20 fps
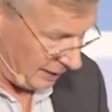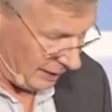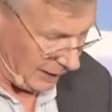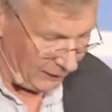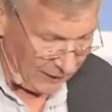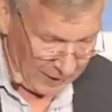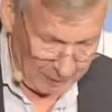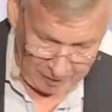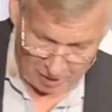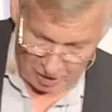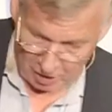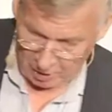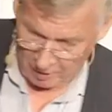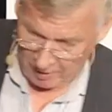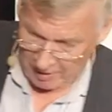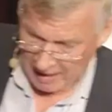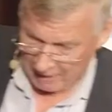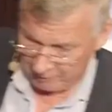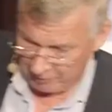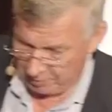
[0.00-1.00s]
and they were
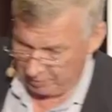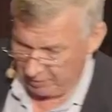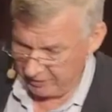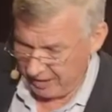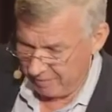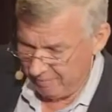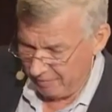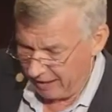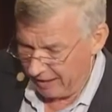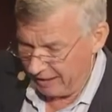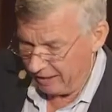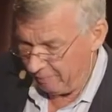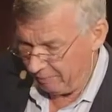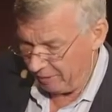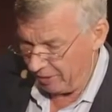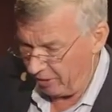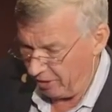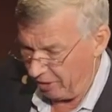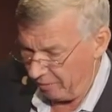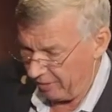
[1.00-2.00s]
queuing up to put their money in
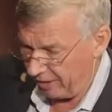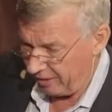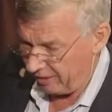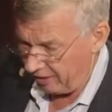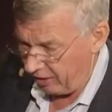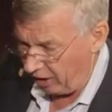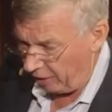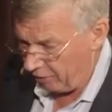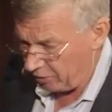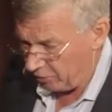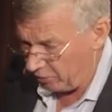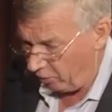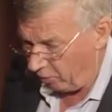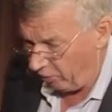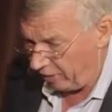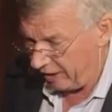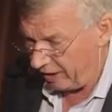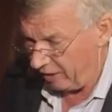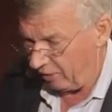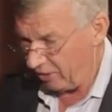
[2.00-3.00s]
Pyramid, and I was
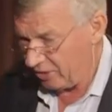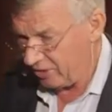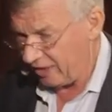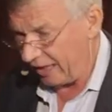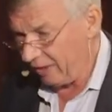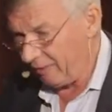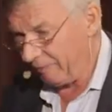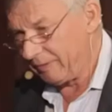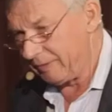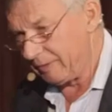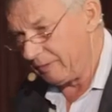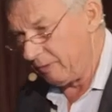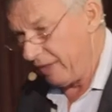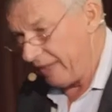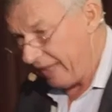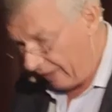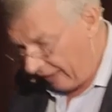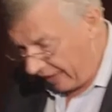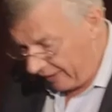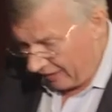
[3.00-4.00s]
walking along saying, look, with
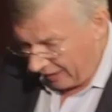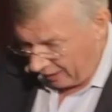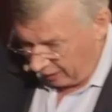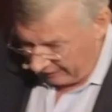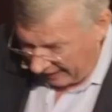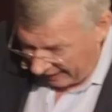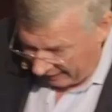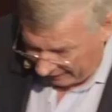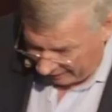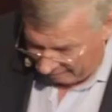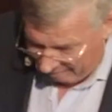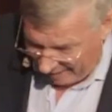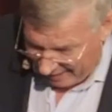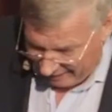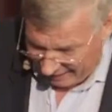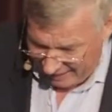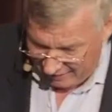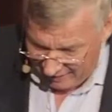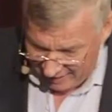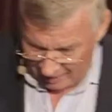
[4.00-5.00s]
their, they
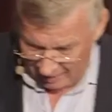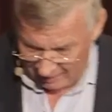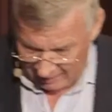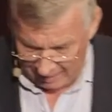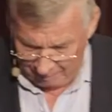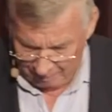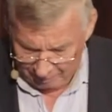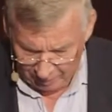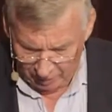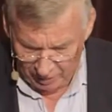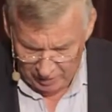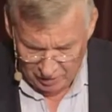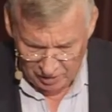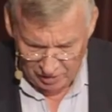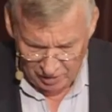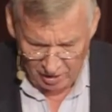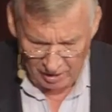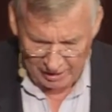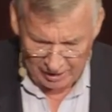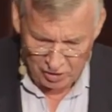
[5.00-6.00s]
had their building
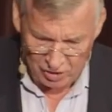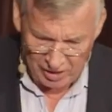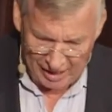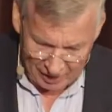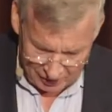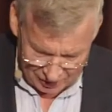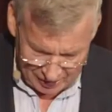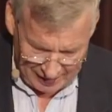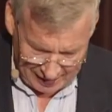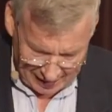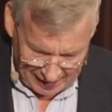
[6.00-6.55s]
society checks in